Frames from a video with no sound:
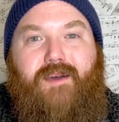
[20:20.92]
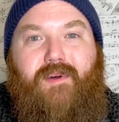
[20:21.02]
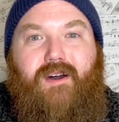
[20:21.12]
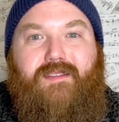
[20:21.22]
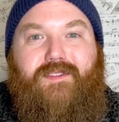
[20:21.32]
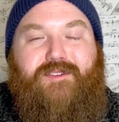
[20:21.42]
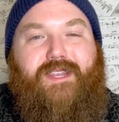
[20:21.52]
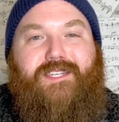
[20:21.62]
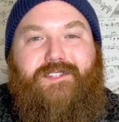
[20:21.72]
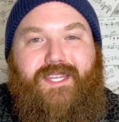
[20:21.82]
all of the
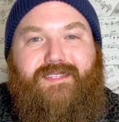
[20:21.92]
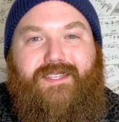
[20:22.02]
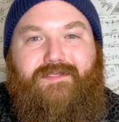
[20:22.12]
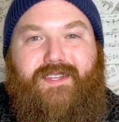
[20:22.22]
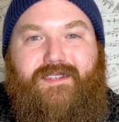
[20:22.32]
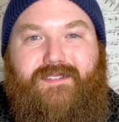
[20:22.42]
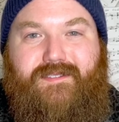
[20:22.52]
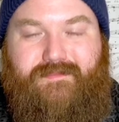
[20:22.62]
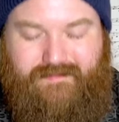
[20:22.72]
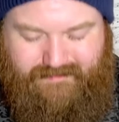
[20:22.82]
creation that he's given us.
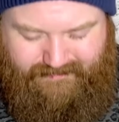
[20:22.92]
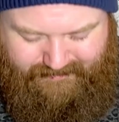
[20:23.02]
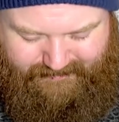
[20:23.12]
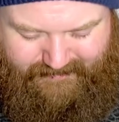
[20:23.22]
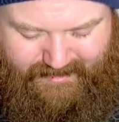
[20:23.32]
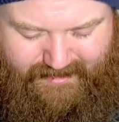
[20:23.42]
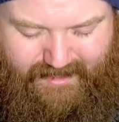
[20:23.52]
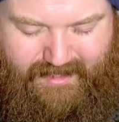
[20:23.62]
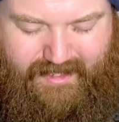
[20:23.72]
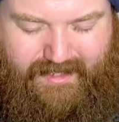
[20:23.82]

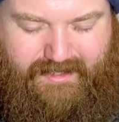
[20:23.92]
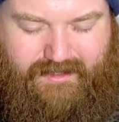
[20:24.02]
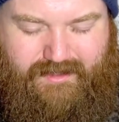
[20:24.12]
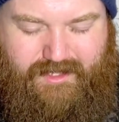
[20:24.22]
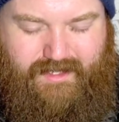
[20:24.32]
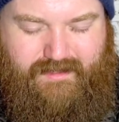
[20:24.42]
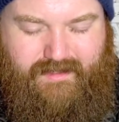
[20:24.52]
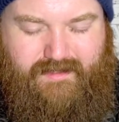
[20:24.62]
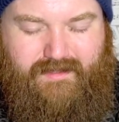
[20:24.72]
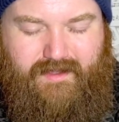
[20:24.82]
Dear
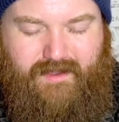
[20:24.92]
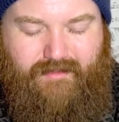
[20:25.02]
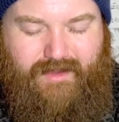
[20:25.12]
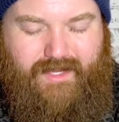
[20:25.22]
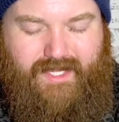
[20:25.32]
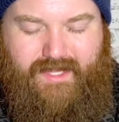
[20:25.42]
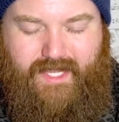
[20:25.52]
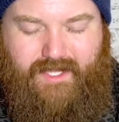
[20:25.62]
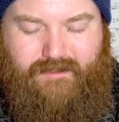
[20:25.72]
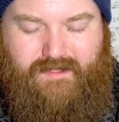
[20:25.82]
Jesus, we want to
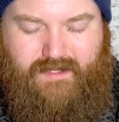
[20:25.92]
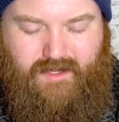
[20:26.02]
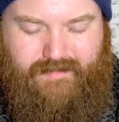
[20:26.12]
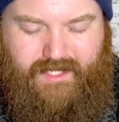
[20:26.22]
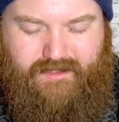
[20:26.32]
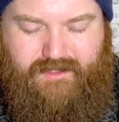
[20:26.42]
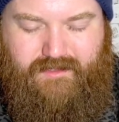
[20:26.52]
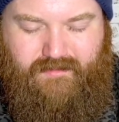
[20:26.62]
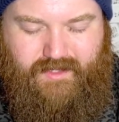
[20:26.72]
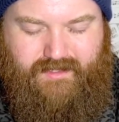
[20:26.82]
thank you so much
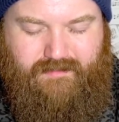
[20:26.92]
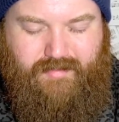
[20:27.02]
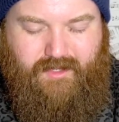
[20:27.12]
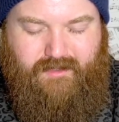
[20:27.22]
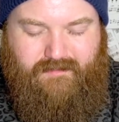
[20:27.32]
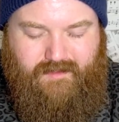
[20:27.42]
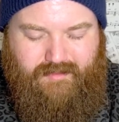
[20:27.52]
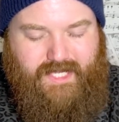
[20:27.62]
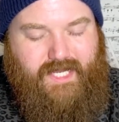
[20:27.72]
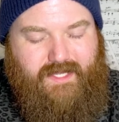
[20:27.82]
for this beautiful
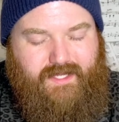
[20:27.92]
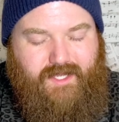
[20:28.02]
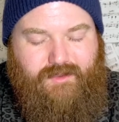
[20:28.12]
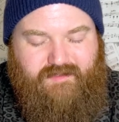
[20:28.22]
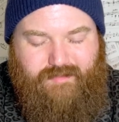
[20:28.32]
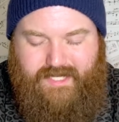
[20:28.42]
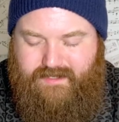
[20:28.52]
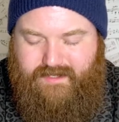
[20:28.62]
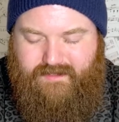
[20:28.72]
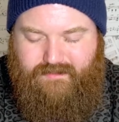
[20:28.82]
planet that you have
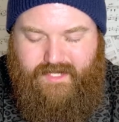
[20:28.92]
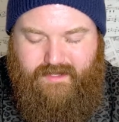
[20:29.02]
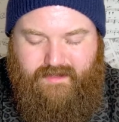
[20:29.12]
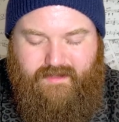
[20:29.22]
blessed us with.